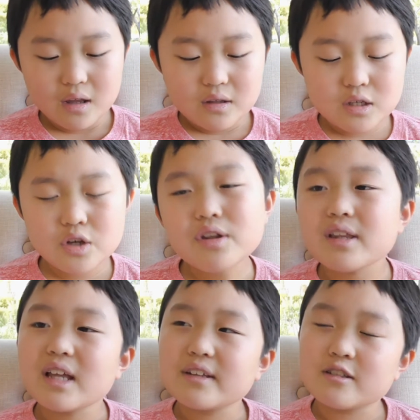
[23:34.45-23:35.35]
Do you
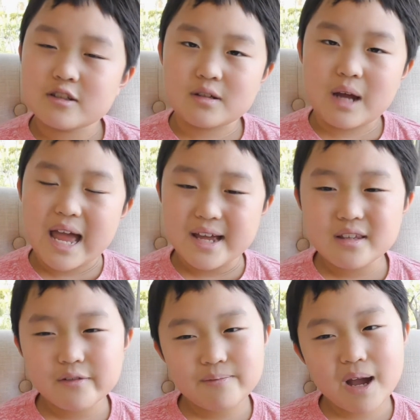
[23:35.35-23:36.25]
think that this is the end
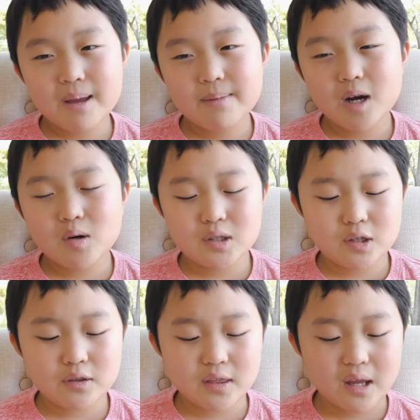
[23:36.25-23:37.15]
of Baima, or do
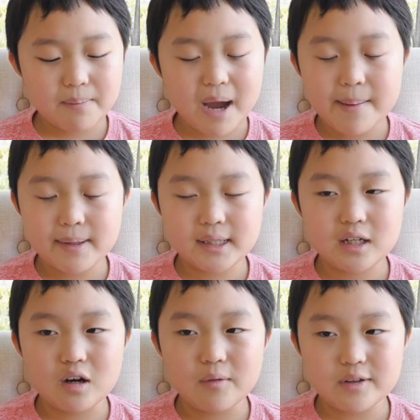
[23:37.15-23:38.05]
you think that Baima
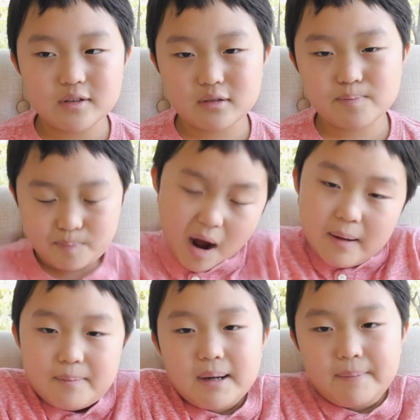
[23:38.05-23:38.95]
can always just
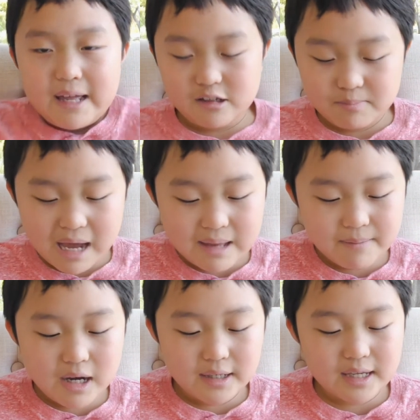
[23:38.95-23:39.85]
pop up as
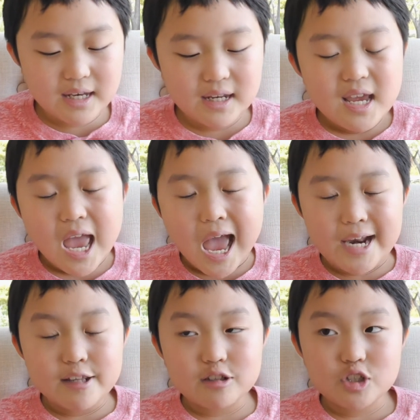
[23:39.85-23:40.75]
Baima again?
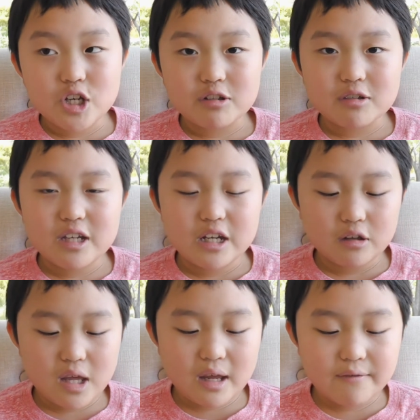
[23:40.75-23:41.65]
And it's just, you know,
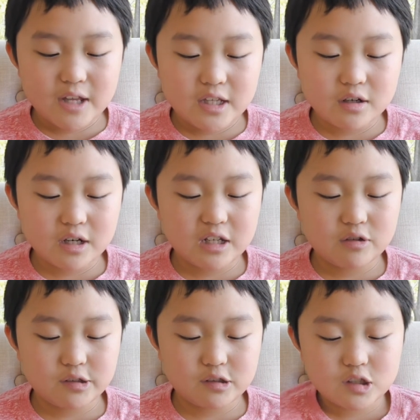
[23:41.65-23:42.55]
like if they turn
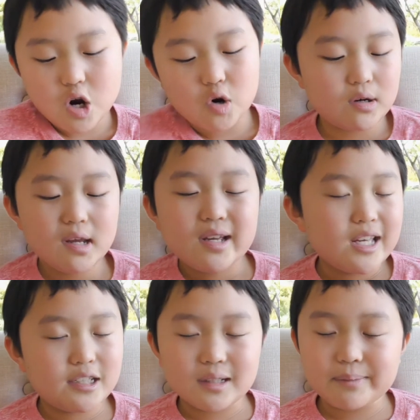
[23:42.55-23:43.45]
into a stone,
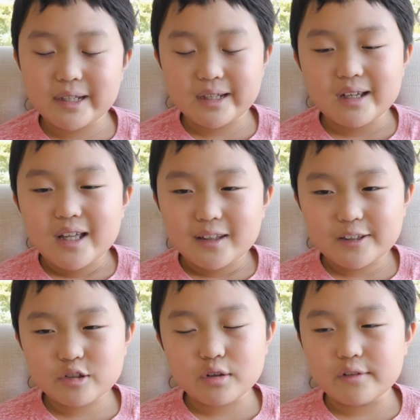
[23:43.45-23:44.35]
it's something
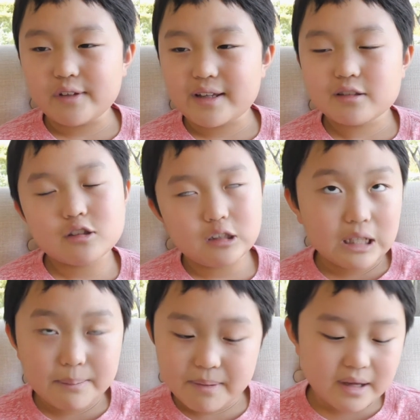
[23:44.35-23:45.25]
sort of like
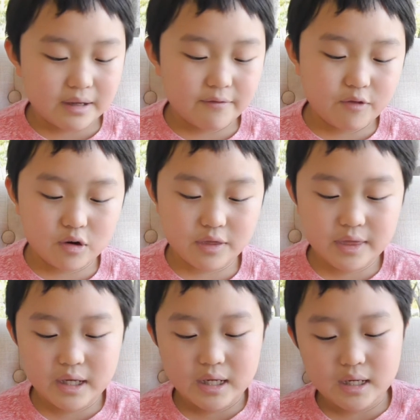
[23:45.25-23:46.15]
sleeping for
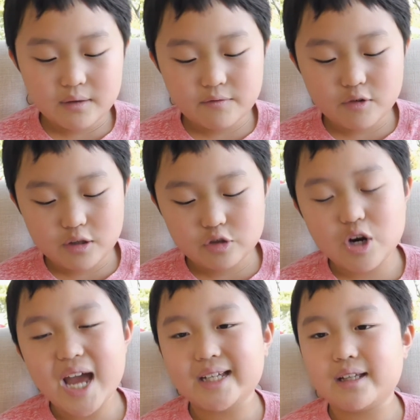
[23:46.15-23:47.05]
the
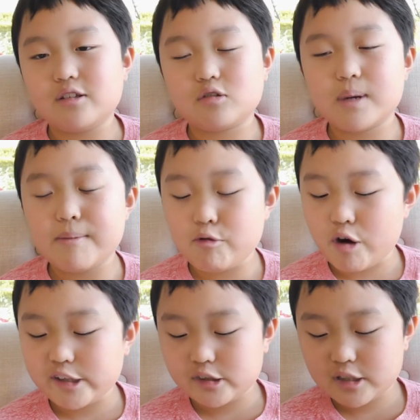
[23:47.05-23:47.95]
dragons, or maybe
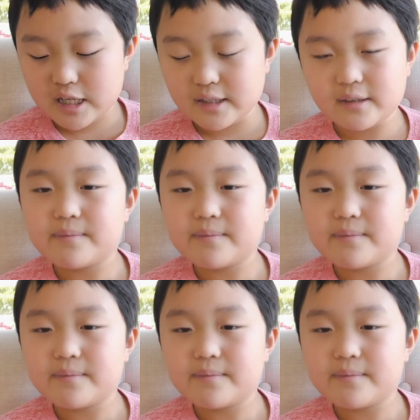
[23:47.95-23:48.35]
resting.